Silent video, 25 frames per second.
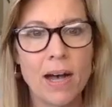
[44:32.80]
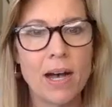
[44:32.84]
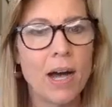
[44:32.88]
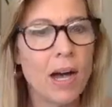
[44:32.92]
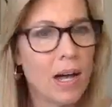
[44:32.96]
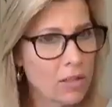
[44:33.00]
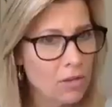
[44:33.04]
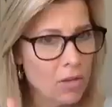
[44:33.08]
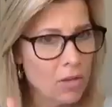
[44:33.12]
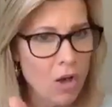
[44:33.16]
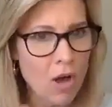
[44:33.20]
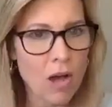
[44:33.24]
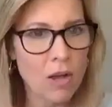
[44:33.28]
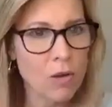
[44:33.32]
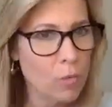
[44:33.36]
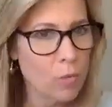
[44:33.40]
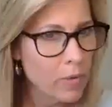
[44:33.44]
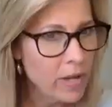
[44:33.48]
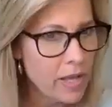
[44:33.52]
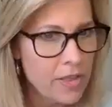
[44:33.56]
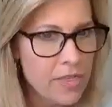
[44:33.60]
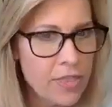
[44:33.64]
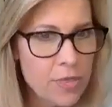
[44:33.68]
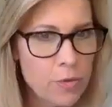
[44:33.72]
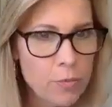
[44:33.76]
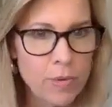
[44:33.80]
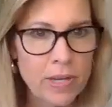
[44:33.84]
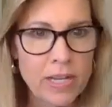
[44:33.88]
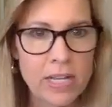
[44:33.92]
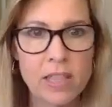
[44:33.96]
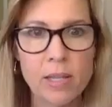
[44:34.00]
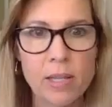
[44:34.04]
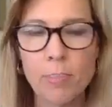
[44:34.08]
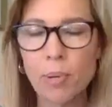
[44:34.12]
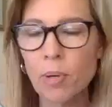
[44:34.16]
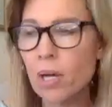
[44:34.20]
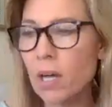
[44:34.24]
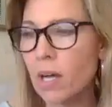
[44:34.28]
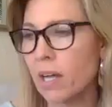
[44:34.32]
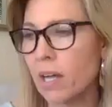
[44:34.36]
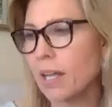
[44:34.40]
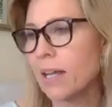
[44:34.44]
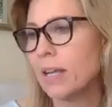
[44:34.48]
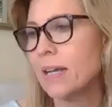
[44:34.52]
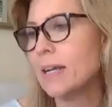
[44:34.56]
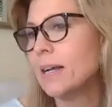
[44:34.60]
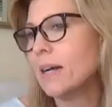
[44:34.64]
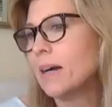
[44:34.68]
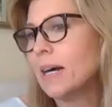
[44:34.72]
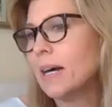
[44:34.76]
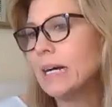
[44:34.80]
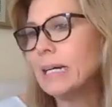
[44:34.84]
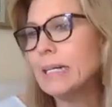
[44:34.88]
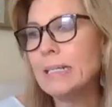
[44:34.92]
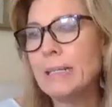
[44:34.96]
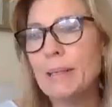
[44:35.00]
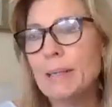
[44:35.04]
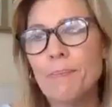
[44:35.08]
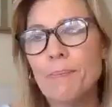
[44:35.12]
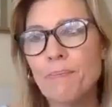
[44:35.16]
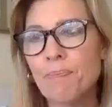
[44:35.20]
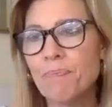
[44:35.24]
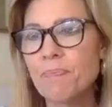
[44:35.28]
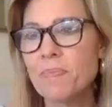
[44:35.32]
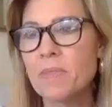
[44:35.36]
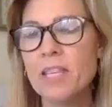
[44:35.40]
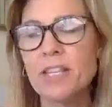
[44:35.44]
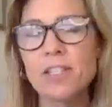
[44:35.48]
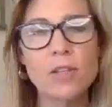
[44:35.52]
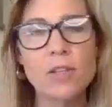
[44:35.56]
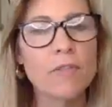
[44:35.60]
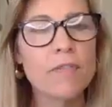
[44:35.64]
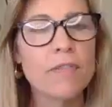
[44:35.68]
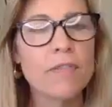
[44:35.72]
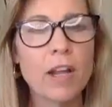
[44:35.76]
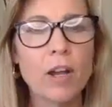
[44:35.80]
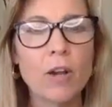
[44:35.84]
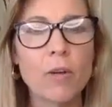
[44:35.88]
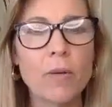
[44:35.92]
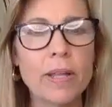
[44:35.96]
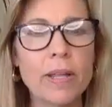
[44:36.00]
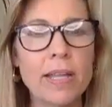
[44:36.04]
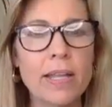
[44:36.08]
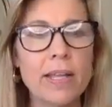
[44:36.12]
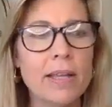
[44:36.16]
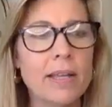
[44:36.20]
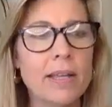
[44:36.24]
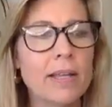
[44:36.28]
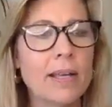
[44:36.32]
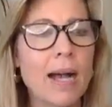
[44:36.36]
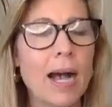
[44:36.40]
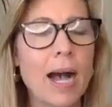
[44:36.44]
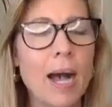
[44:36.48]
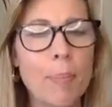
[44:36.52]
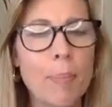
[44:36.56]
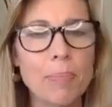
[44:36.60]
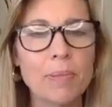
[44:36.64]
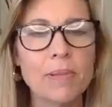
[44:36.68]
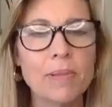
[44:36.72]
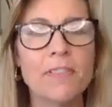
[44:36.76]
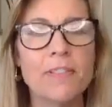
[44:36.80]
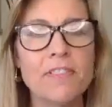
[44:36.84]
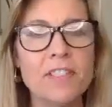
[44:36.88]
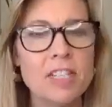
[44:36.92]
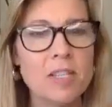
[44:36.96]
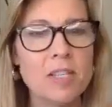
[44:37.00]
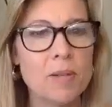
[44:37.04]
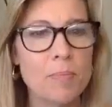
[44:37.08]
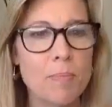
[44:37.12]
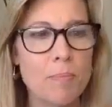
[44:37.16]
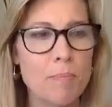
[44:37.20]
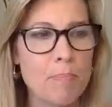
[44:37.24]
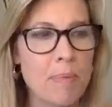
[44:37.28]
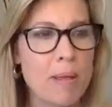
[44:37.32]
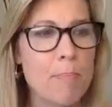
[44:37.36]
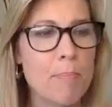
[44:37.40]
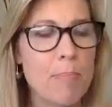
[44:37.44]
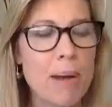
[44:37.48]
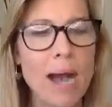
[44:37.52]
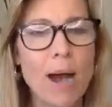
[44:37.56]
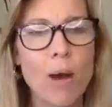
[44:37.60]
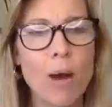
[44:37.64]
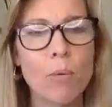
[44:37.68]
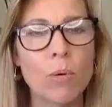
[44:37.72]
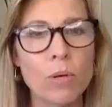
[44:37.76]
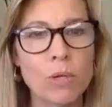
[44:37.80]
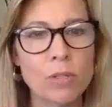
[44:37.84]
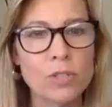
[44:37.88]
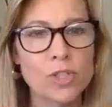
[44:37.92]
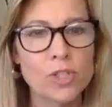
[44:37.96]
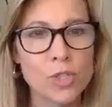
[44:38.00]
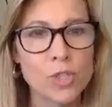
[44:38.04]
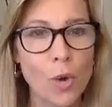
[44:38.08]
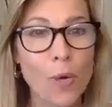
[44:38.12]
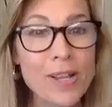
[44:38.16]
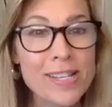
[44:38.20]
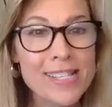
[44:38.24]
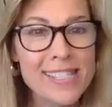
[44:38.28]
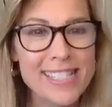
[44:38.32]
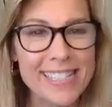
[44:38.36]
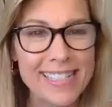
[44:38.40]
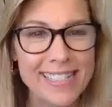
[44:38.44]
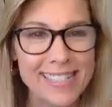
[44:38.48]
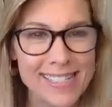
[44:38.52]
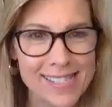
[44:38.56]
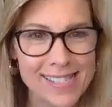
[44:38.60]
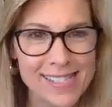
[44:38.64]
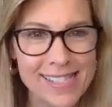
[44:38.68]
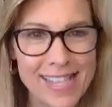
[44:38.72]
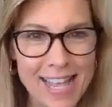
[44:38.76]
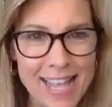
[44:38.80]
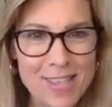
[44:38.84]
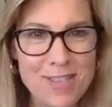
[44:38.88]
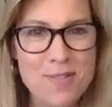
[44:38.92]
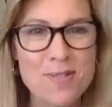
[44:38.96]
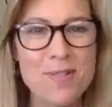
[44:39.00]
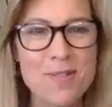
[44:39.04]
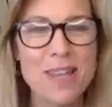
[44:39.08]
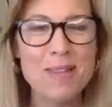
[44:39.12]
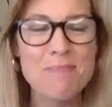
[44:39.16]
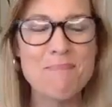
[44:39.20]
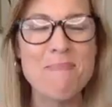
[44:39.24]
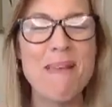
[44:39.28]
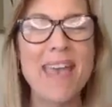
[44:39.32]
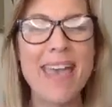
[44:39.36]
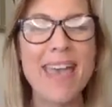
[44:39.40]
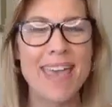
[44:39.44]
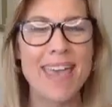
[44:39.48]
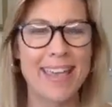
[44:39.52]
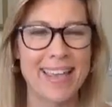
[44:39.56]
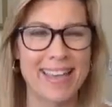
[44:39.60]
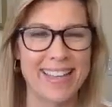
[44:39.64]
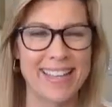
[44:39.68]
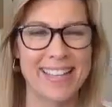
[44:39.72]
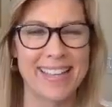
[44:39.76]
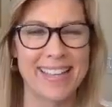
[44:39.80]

along with reading the book. These are very uplifting, empowered choices that you can make.